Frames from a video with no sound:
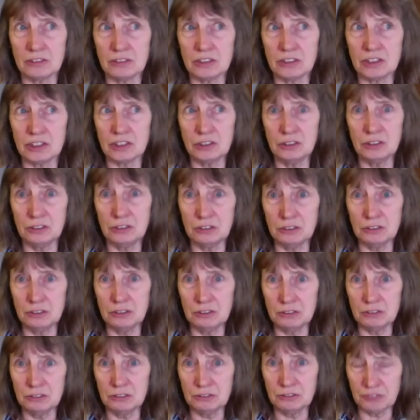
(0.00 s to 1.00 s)

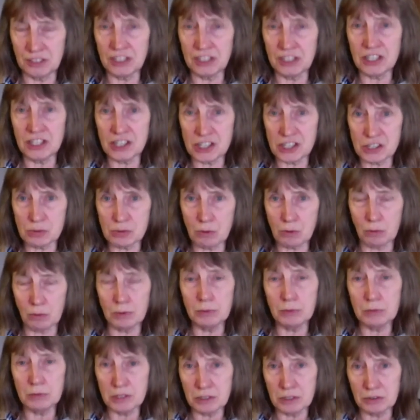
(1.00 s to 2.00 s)
to finish what we
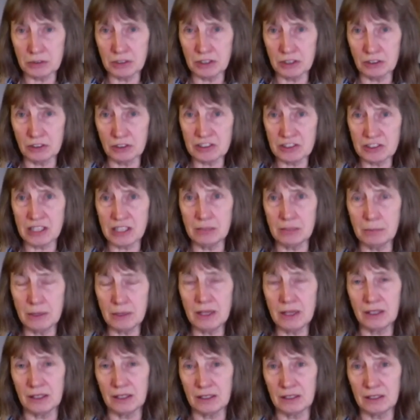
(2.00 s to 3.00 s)
were doing on
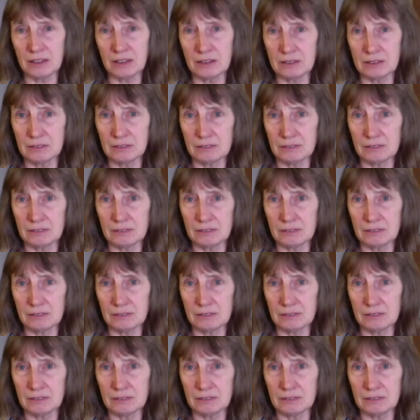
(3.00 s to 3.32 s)
TB,